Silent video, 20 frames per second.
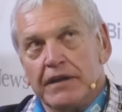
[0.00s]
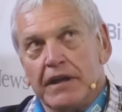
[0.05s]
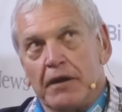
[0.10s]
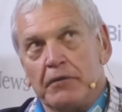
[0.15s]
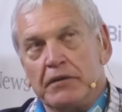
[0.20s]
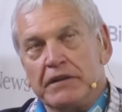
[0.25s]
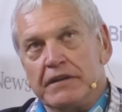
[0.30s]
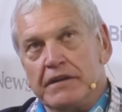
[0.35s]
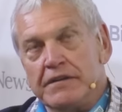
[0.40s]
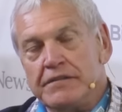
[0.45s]

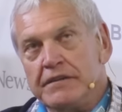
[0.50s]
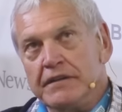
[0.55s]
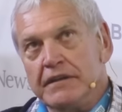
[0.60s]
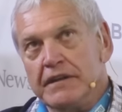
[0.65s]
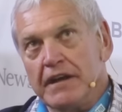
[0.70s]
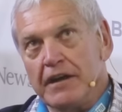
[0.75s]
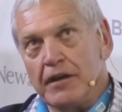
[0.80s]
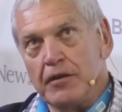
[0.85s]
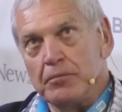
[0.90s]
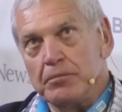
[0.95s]
Now, it
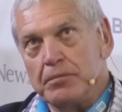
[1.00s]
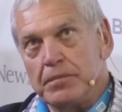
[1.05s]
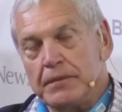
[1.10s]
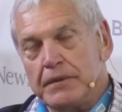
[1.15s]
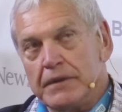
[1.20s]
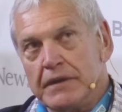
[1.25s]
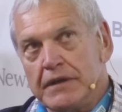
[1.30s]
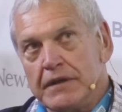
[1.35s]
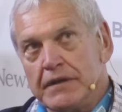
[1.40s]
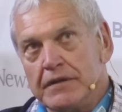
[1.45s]
doesn't help
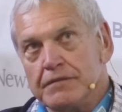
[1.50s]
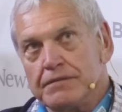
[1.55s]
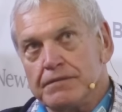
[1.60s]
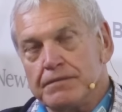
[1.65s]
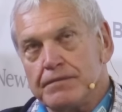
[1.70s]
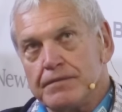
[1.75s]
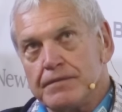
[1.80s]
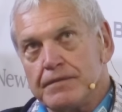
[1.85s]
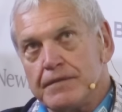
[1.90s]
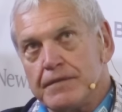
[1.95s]

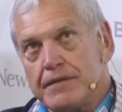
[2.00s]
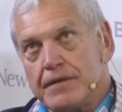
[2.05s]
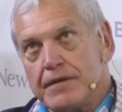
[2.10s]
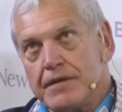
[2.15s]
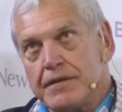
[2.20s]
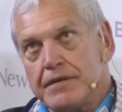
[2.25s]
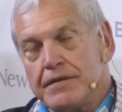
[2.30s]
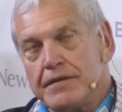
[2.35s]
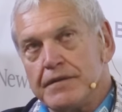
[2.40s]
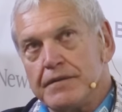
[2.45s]
if
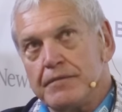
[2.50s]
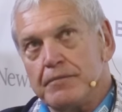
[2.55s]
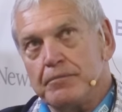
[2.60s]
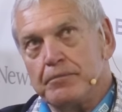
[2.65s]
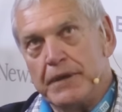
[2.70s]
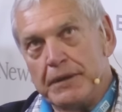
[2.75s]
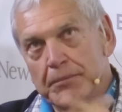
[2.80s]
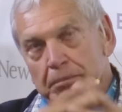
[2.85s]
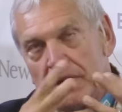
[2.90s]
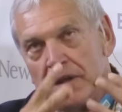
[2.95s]

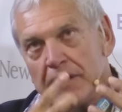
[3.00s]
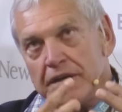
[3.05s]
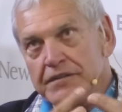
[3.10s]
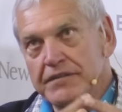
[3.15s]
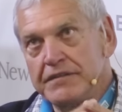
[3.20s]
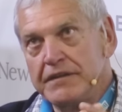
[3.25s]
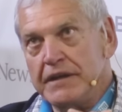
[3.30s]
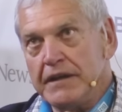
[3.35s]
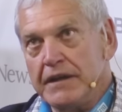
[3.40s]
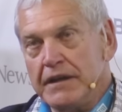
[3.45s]
people are
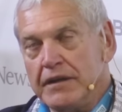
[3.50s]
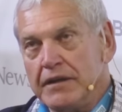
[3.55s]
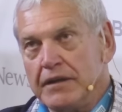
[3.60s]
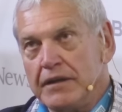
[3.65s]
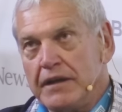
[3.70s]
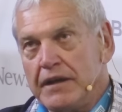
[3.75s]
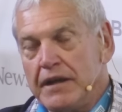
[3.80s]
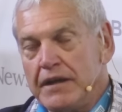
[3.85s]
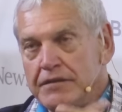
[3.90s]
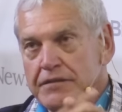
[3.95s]
saying
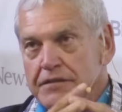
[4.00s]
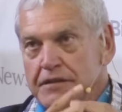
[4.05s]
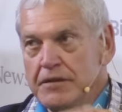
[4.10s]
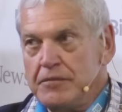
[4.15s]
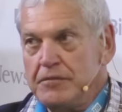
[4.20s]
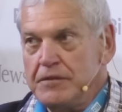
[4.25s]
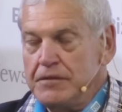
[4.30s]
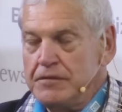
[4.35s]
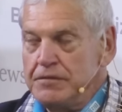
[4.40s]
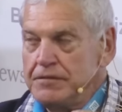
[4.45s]

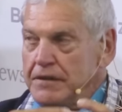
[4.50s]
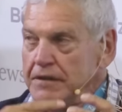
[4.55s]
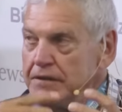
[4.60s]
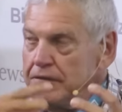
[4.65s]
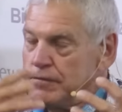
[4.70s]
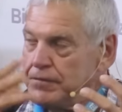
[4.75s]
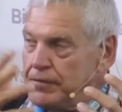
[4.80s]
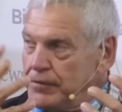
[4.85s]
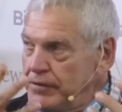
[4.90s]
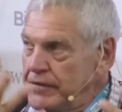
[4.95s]
Eskom, you've
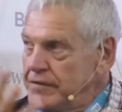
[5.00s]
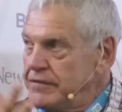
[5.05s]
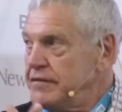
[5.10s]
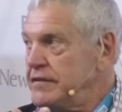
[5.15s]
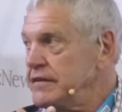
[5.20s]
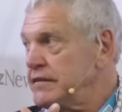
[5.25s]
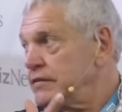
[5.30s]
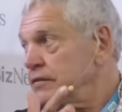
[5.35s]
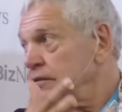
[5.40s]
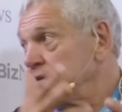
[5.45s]
got
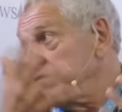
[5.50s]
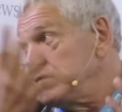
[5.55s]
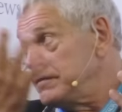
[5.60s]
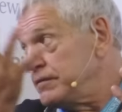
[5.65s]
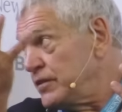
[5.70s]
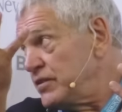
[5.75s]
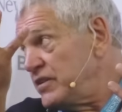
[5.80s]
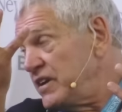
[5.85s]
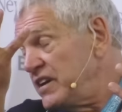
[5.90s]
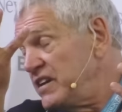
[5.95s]
46 or
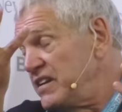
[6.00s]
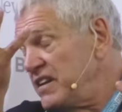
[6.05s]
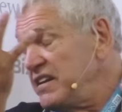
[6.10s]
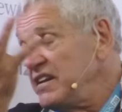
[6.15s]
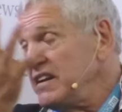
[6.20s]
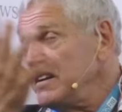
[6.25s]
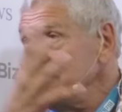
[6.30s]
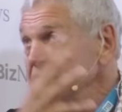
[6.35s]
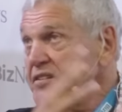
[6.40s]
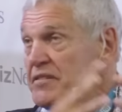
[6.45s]

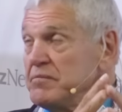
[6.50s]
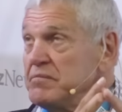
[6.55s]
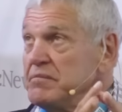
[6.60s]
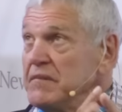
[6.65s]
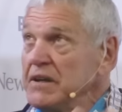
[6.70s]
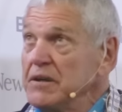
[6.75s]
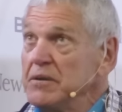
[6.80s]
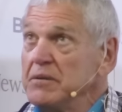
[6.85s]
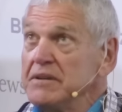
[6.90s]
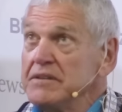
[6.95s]
48,000
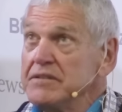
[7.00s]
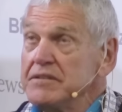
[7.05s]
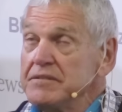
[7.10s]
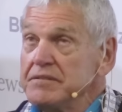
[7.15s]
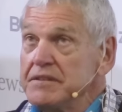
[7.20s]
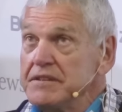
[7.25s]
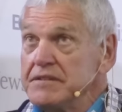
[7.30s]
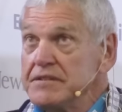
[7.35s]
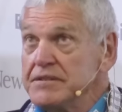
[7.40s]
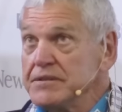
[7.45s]
megawatts
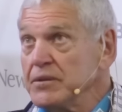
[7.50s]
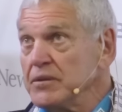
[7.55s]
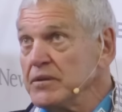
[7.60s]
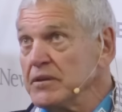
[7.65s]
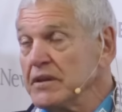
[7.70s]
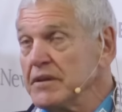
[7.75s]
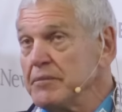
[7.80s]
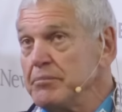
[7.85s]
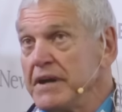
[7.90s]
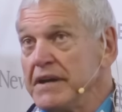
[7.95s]
of
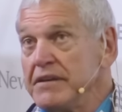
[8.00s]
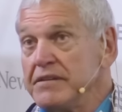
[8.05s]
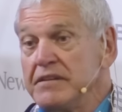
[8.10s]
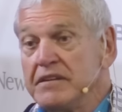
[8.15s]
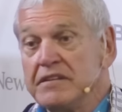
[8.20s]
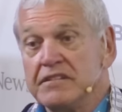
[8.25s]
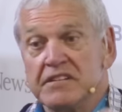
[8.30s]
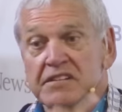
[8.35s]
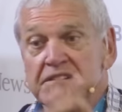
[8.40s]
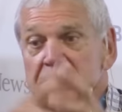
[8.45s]
installed
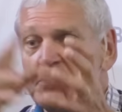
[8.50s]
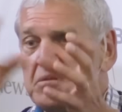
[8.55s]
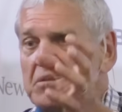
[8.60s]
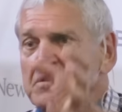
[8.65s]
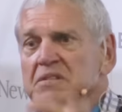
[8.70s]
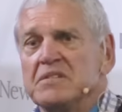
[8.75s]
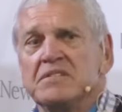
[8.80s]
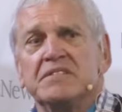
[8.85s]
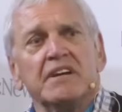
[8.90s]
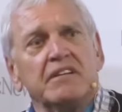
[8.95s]
capacity. Just
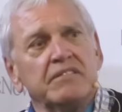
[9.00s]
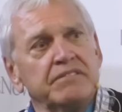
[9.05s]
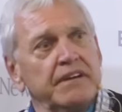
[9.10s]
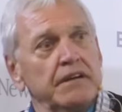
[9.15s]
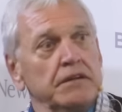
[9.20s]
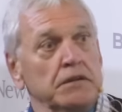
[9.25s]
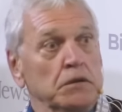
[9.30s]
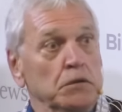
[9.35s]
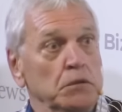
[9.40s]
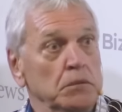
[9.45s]
sort yourself
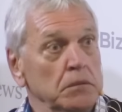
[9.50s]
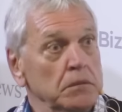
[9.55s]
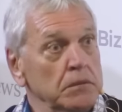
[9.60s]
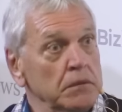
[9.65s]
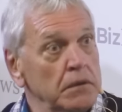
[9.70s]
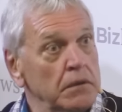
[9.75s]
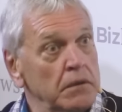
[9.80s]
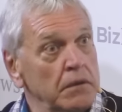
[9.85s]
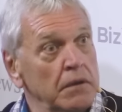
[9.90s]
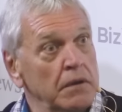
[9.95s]
out.
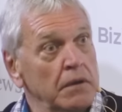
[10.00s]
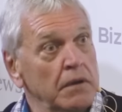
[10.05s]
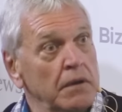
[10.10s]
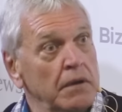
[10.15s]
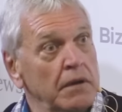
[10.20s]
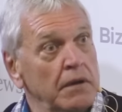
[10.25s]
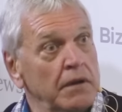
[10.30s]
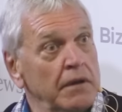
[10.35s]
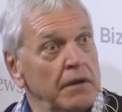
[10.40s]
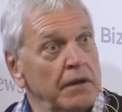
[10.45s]

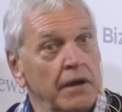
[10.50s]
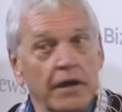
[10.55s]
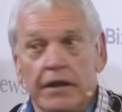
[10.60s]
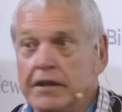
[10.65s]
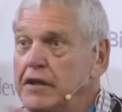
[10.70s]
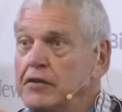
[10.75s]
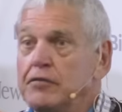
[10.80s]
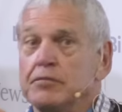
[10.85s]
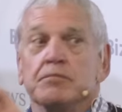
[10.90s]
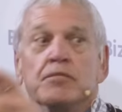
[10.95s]

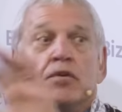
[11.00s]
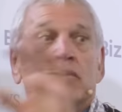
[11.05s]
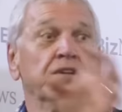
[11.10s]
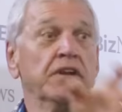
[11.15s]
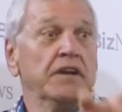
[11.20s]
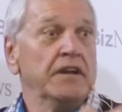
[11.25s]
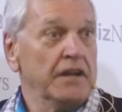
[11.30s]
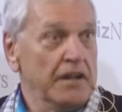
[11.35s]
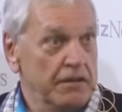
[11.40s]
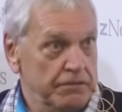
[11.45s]
And there's more
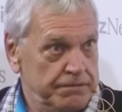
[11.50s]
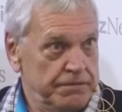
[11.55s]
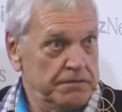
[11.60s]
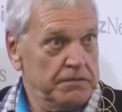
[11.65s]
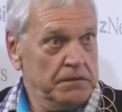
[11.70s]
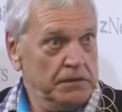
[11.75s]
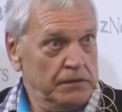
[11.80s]
than enough.